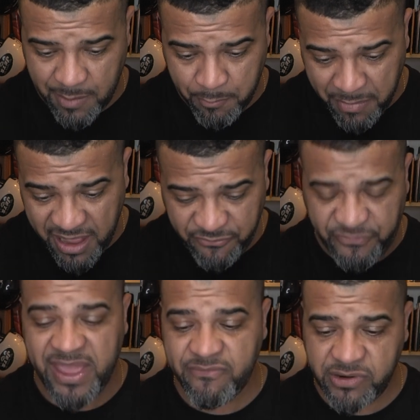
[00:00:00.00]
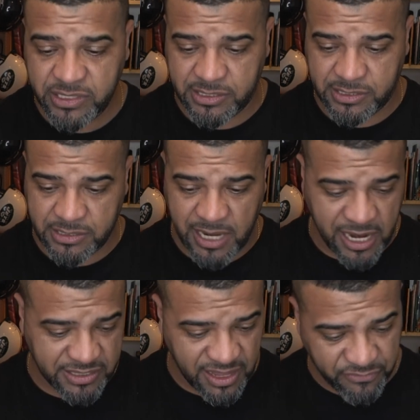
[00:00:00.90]
my favorites
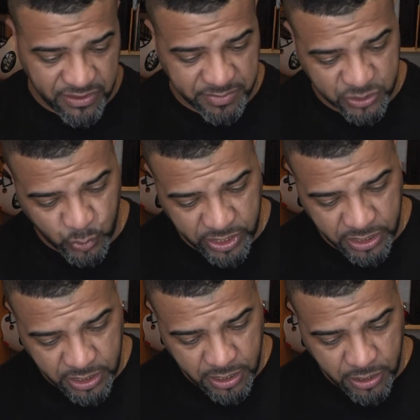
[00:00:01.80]
are definitely between